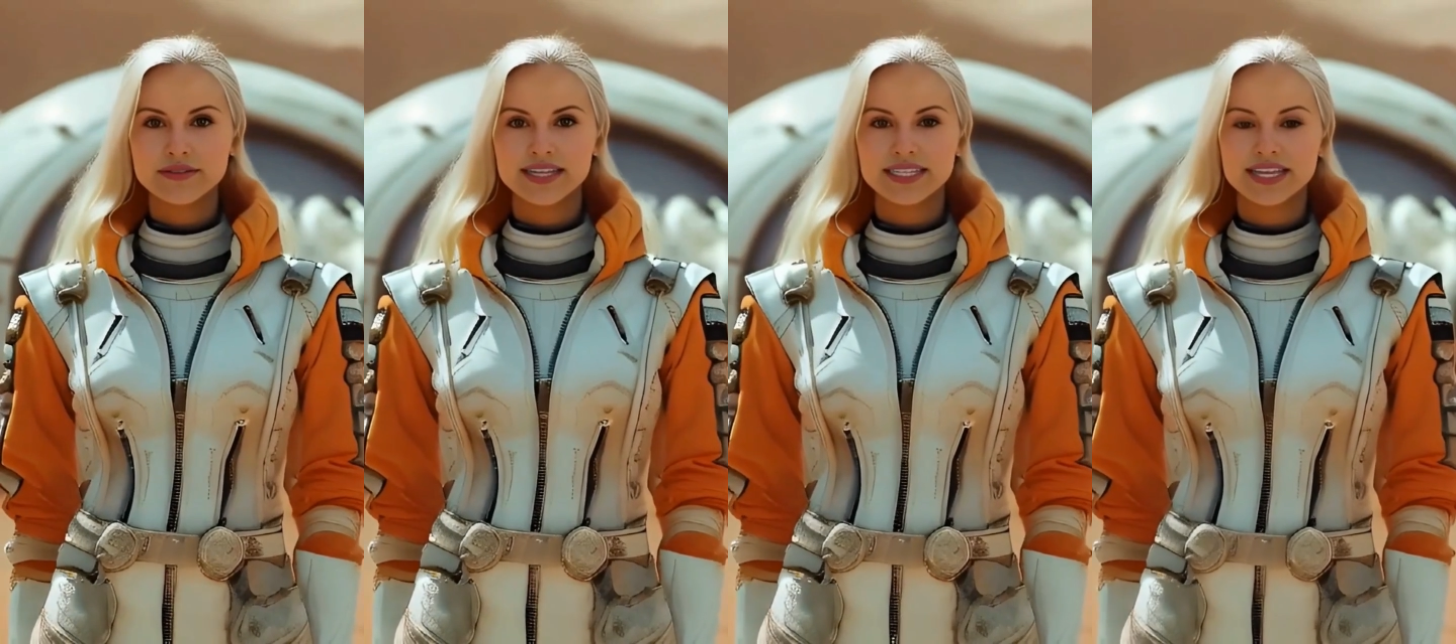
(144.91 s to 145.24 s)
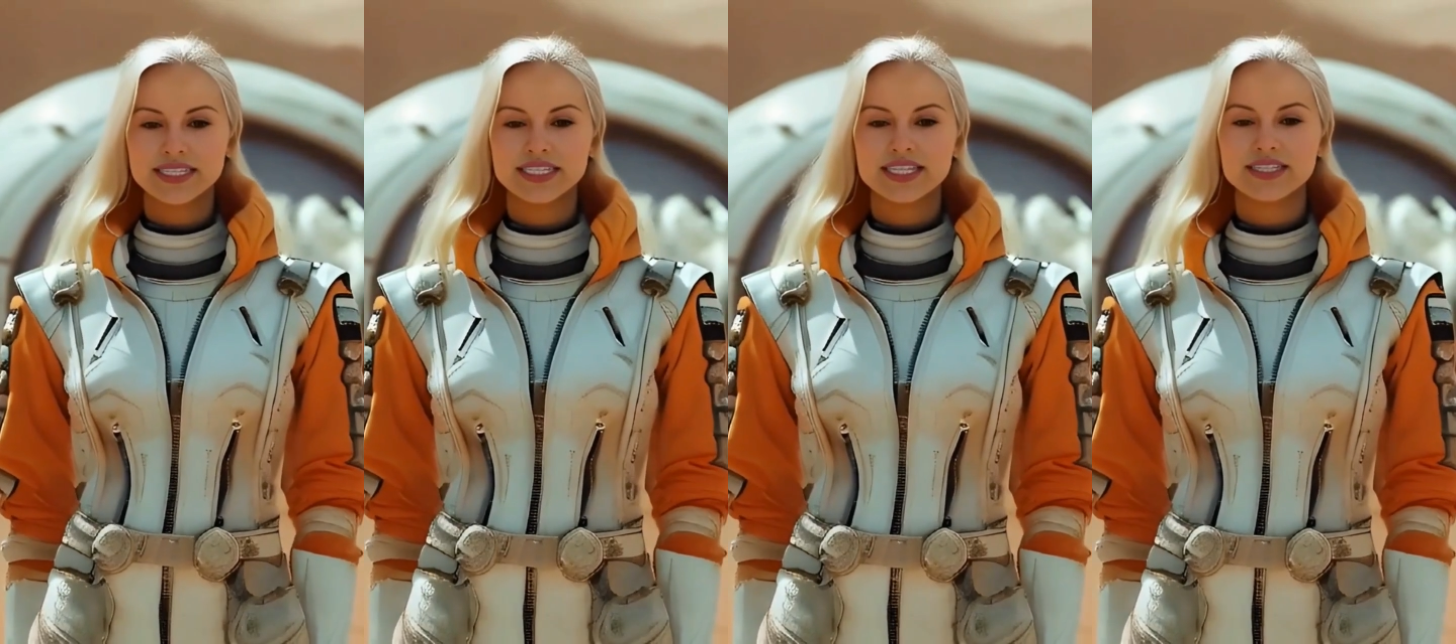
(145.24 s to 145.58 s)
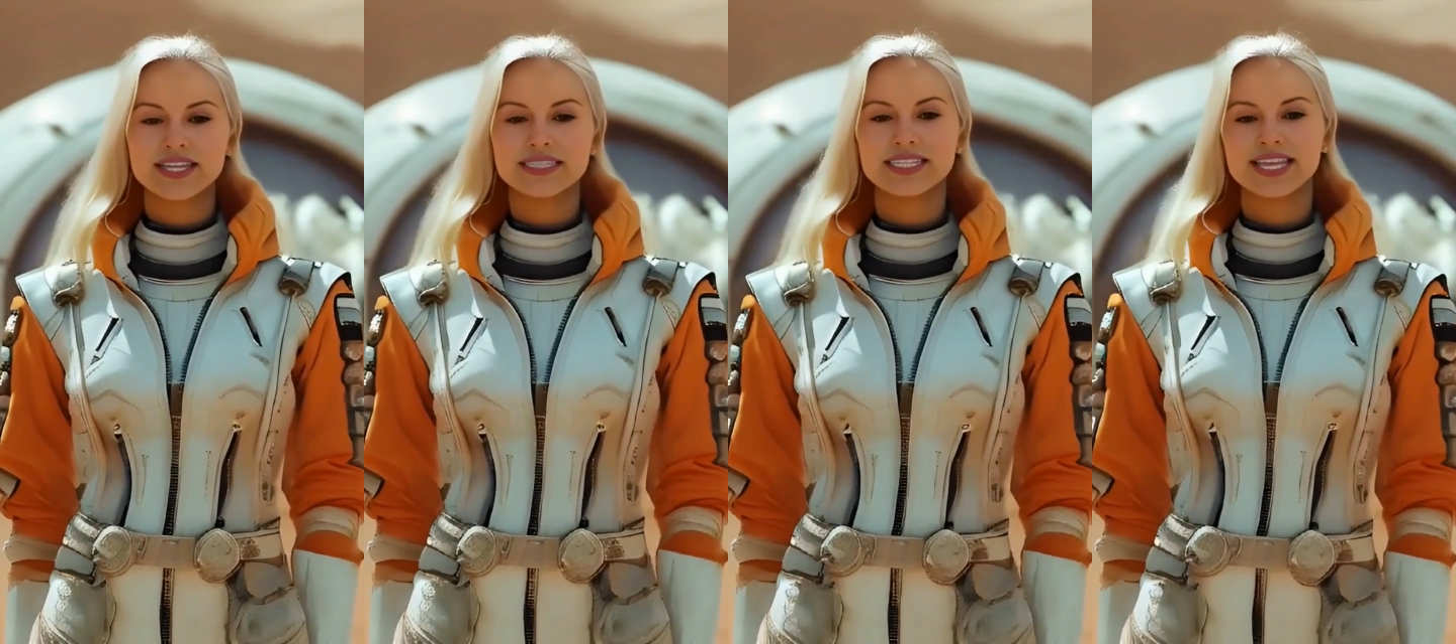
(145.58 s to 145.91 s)
In
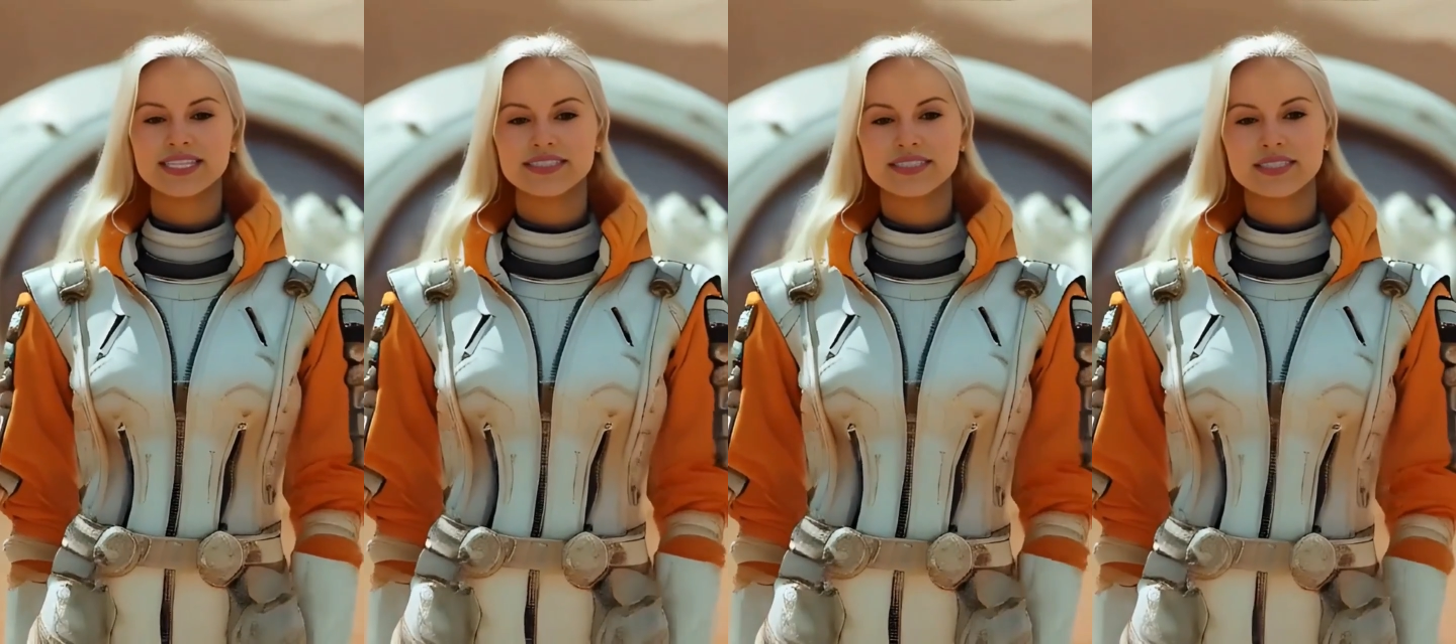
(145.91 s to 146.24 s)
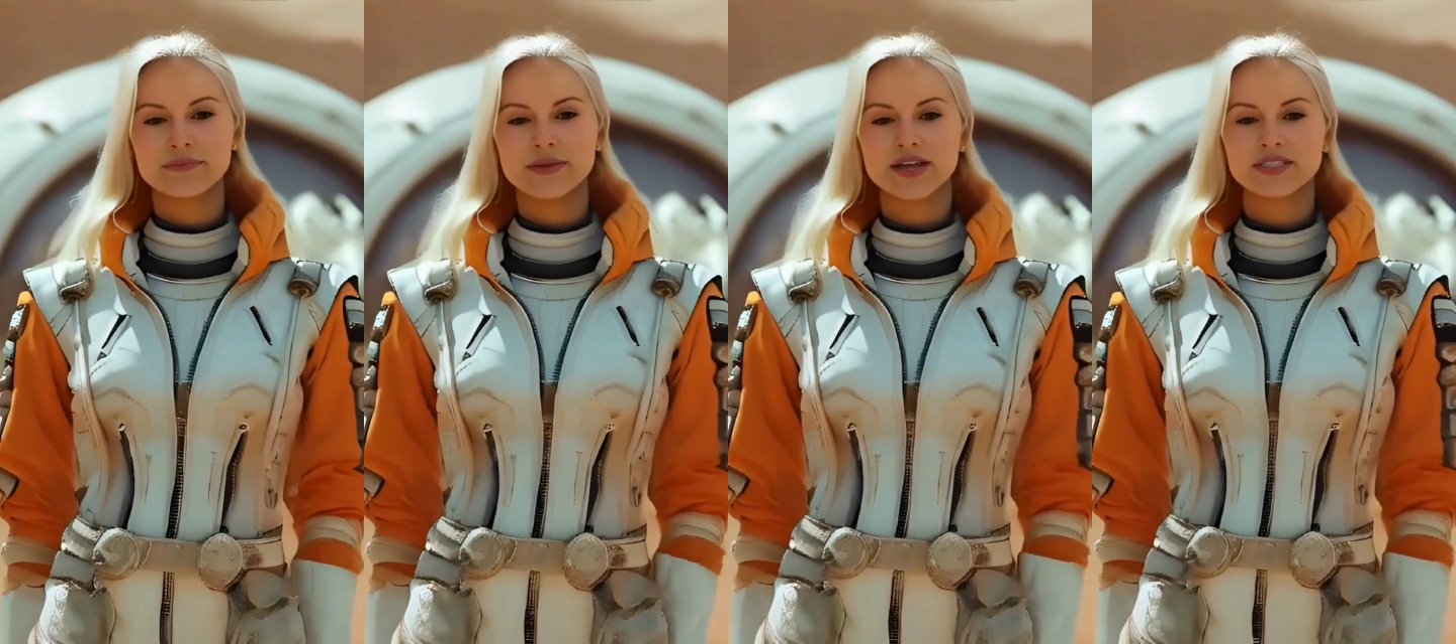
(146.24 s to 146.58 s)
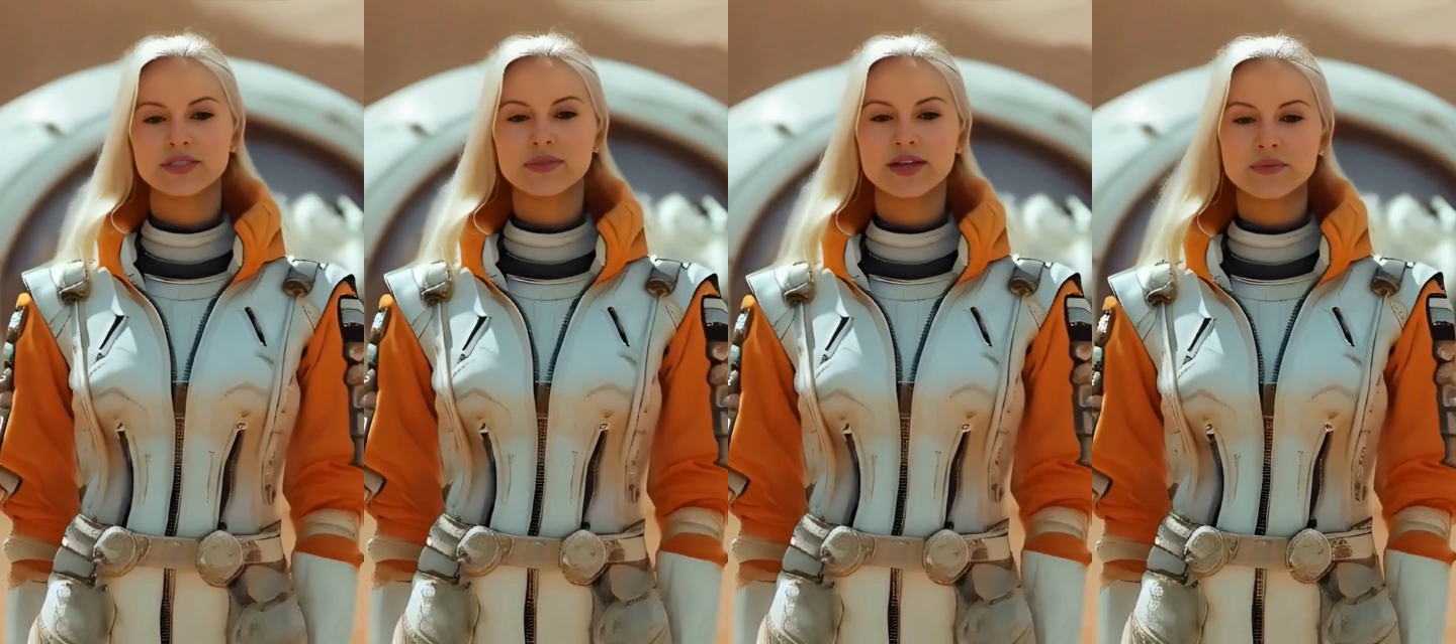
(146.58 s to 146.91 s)
1998, the
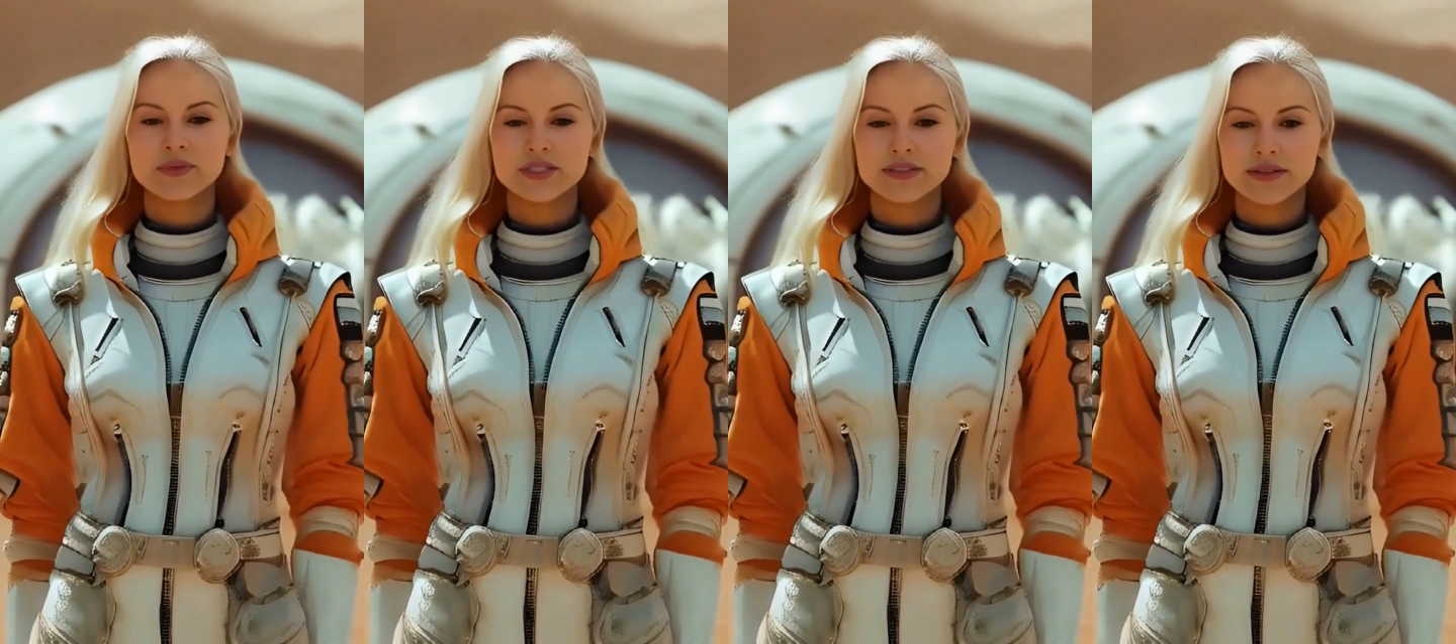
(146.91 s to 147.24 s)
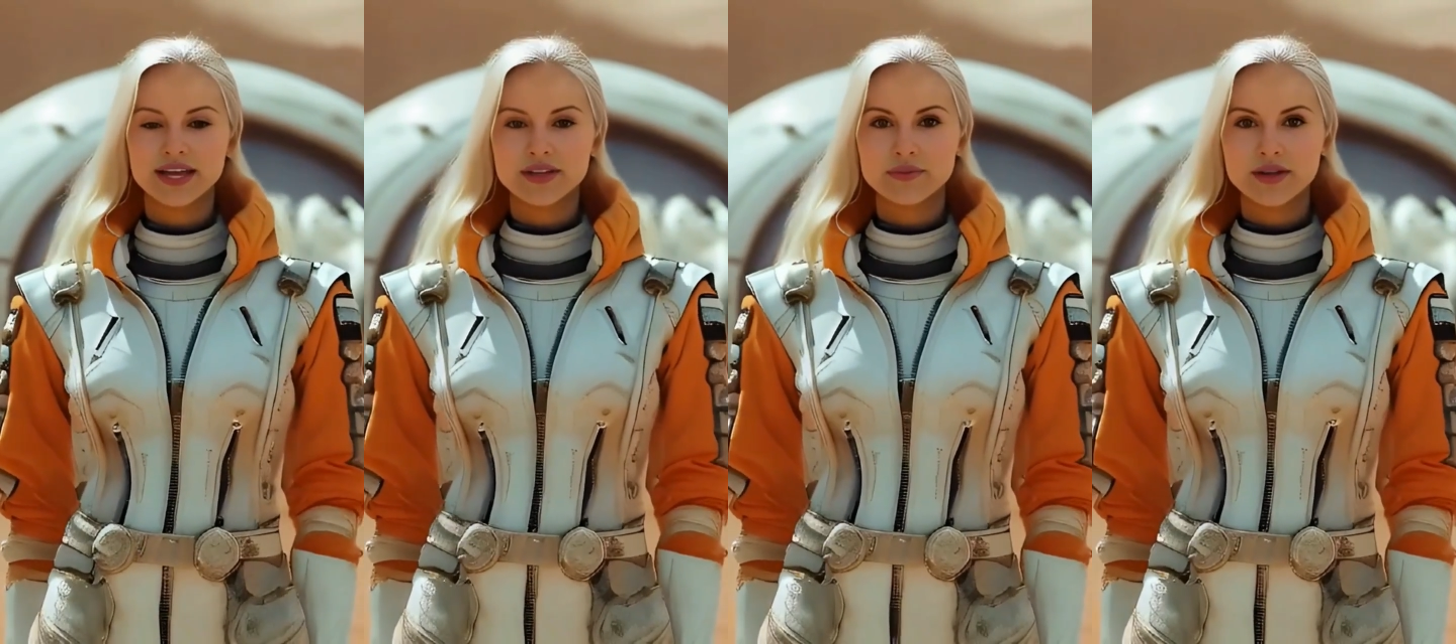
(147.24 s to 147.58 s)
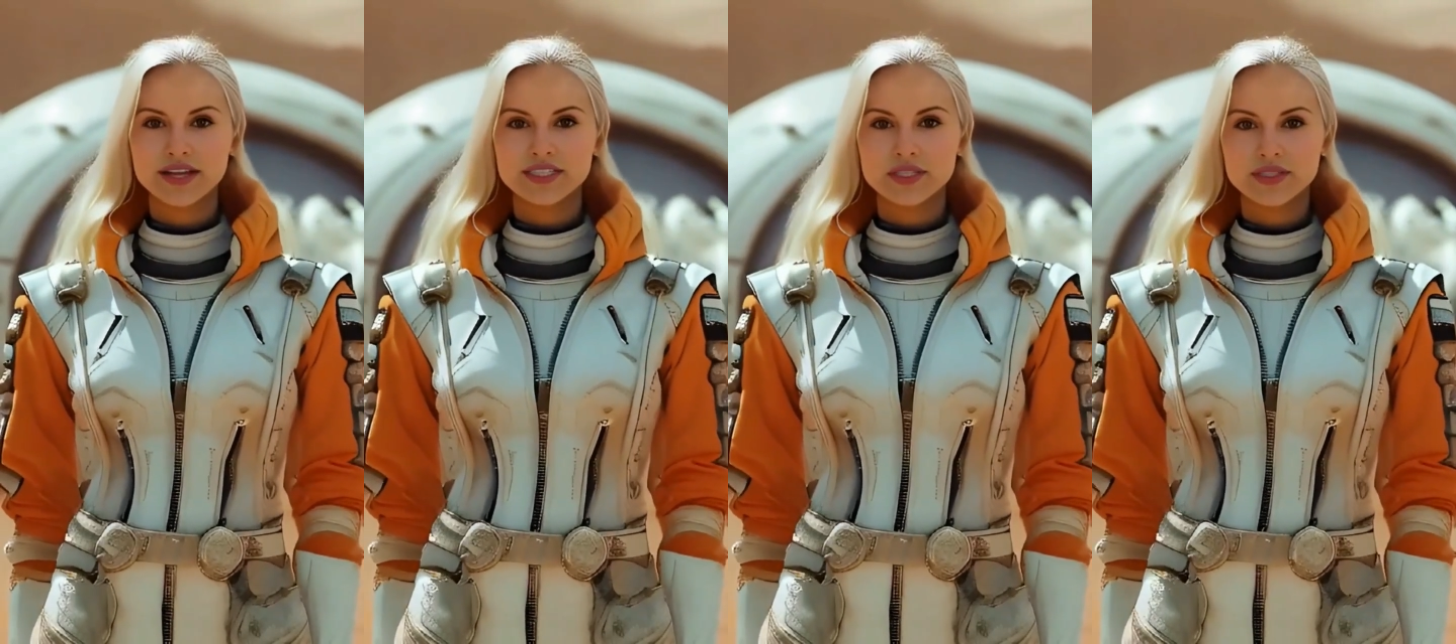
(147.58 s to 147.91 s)
Mars Global Surveyor
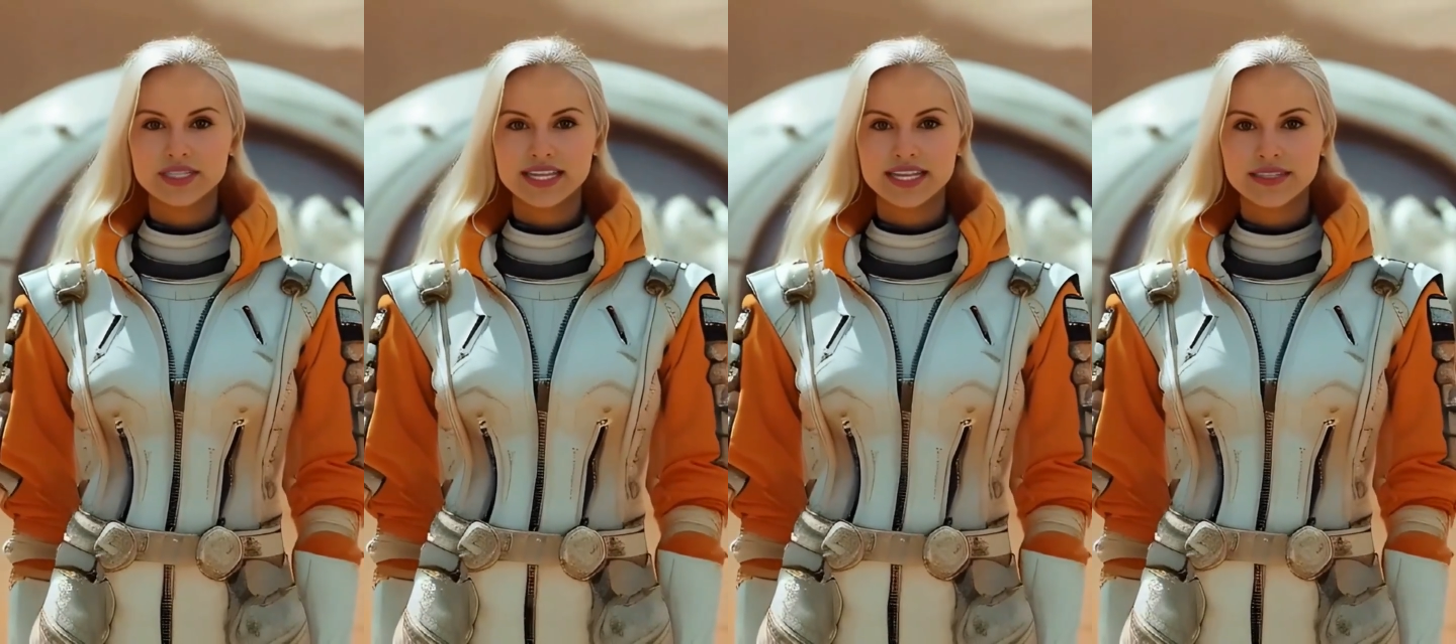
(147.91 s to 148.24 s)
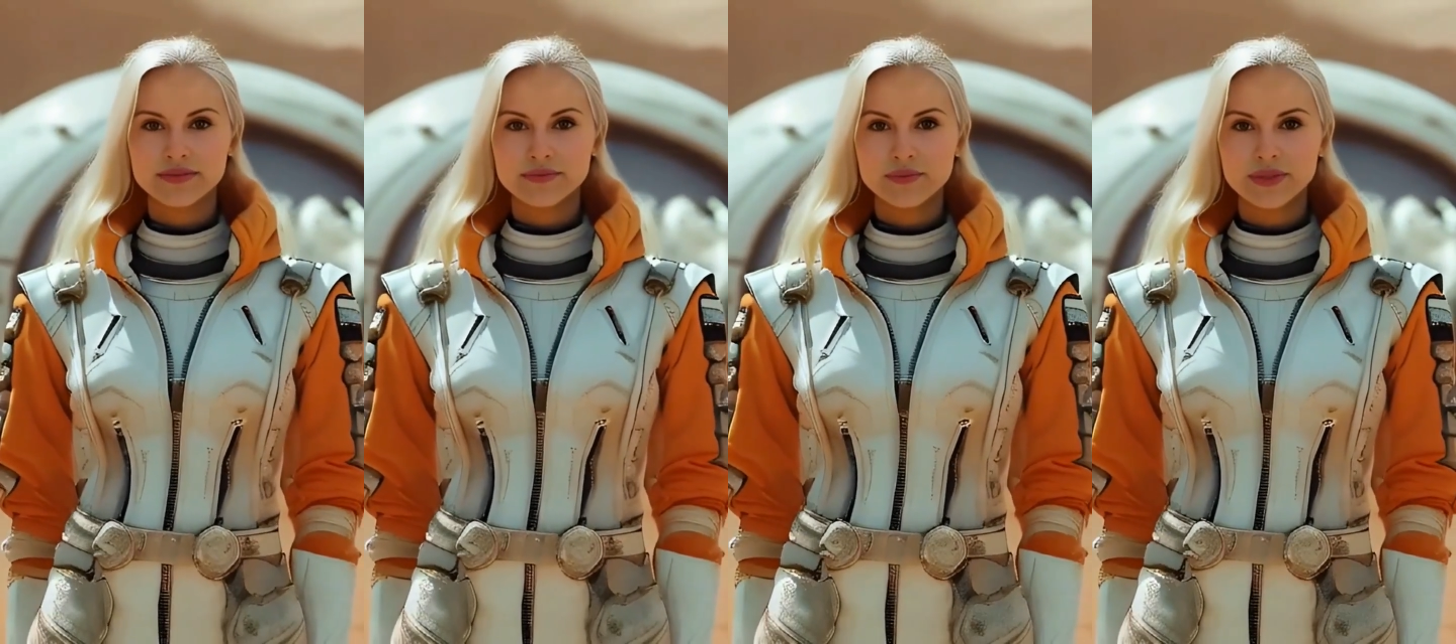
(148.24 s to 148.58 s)
arrived on the scene,